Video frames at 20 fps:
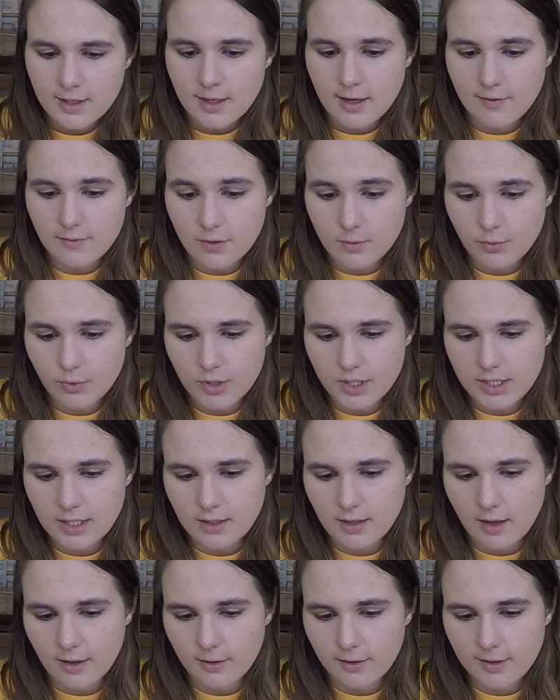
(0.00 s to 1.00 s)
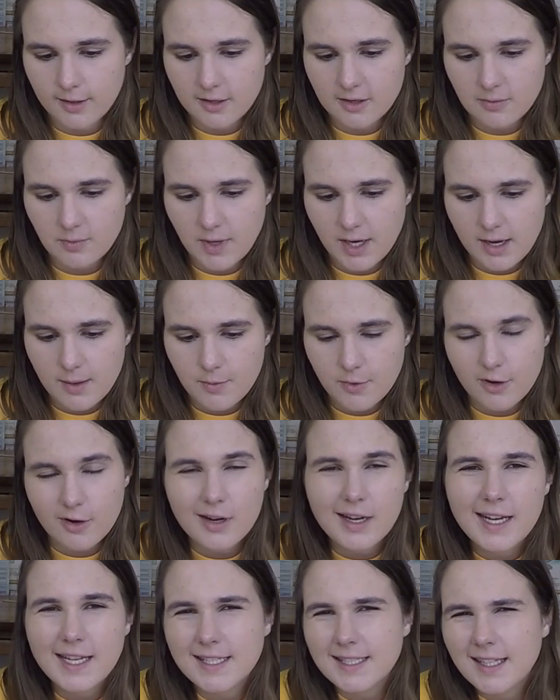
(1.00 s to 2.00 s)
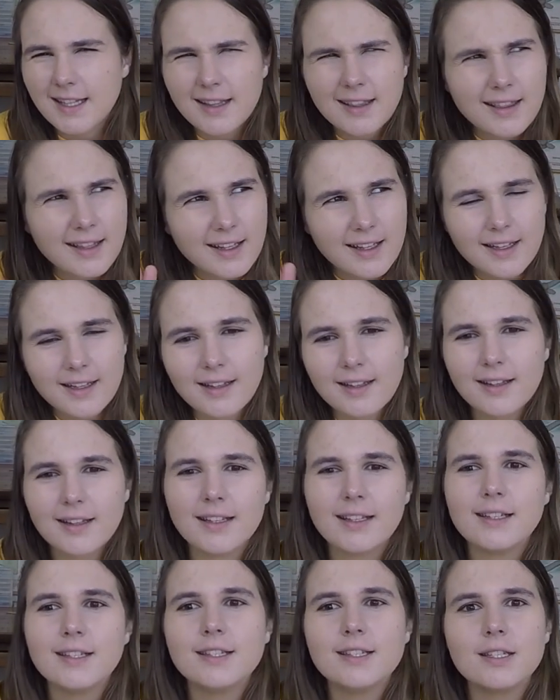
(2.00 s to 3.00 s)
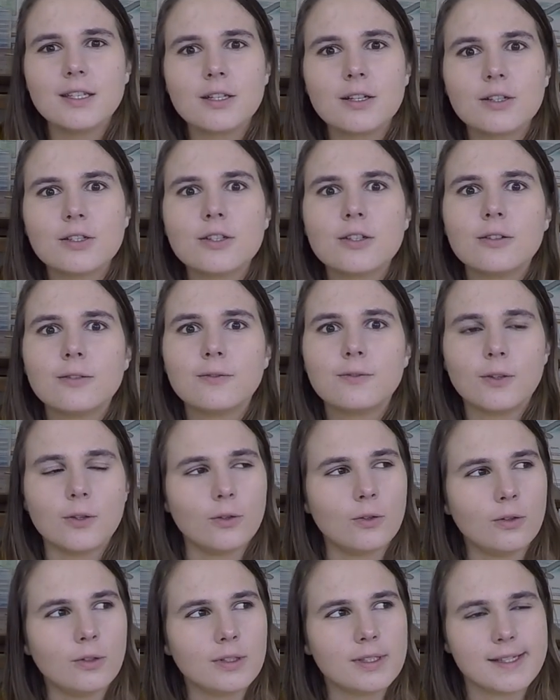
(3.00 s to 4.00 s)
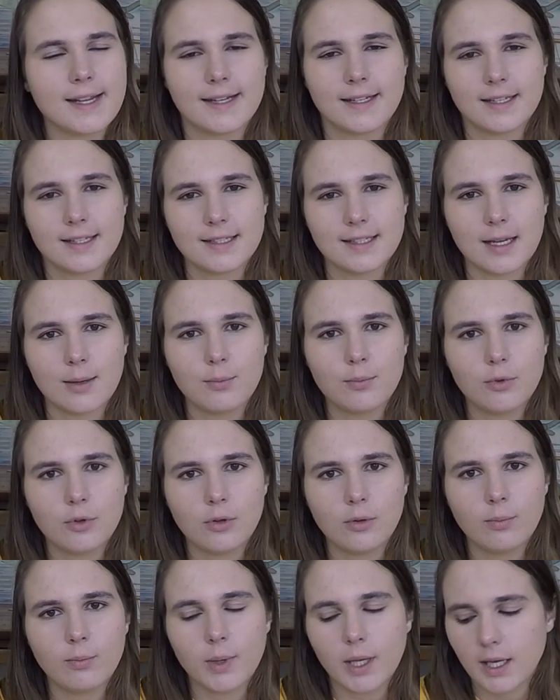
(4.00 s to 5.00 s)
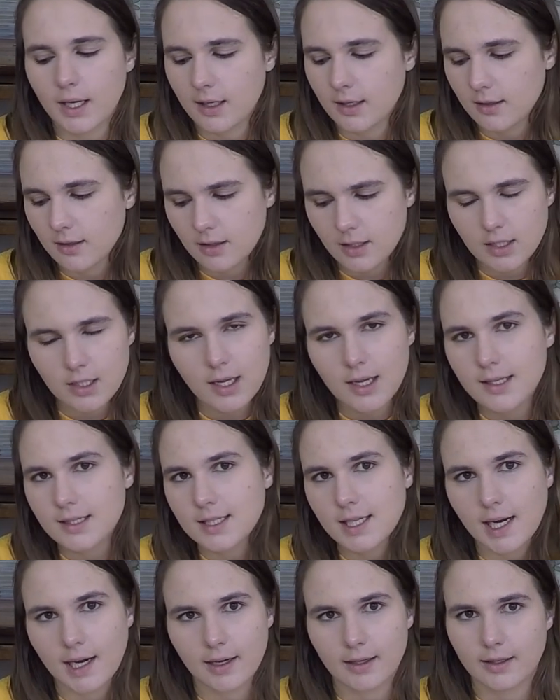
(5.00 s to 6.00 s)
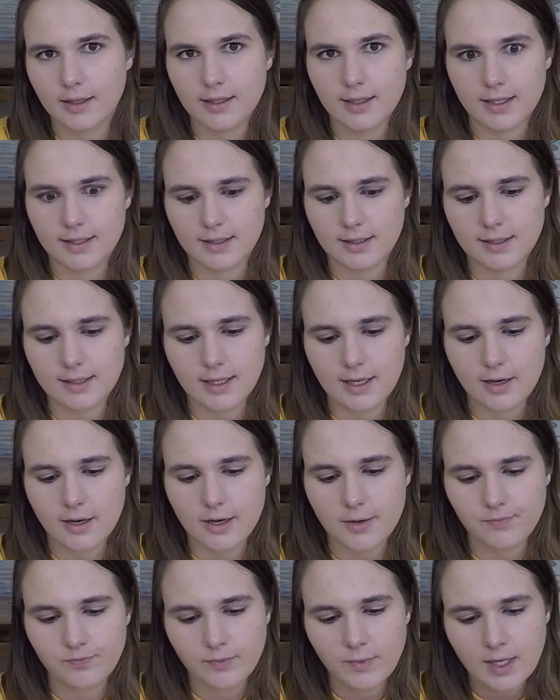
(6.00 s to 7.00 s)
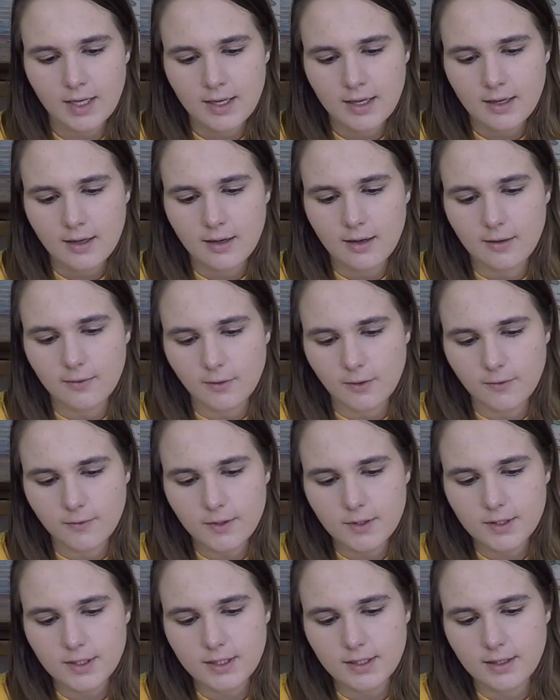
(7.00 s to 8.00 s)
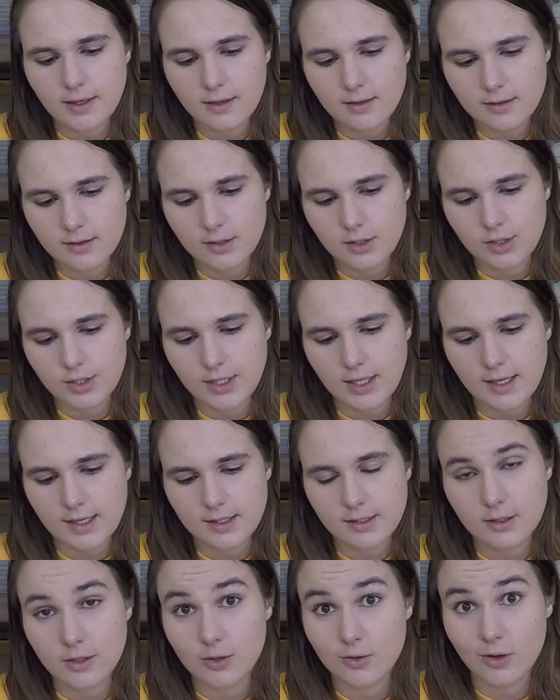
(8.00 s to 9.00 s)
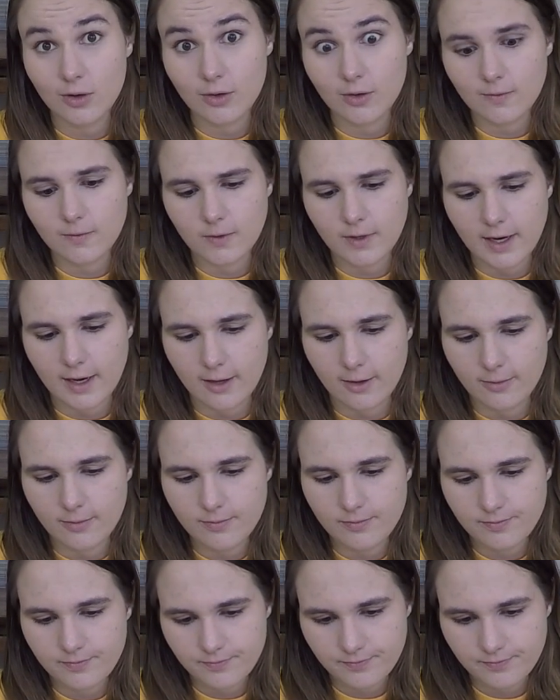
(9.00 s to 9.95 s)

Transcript: If you print it on thicker paper, it's a little easier to fold and assemble, but not entirely necessary. If you feel stuck, just ask a grown-up for help.